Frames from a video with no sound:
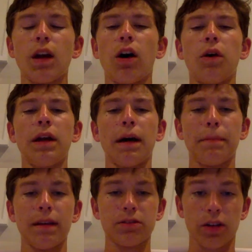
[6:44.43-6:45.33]
oh yeah,
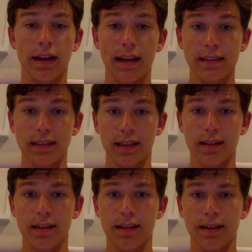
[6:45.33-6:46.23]
being sarcastic.
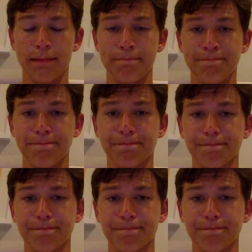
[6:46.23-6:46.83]
Um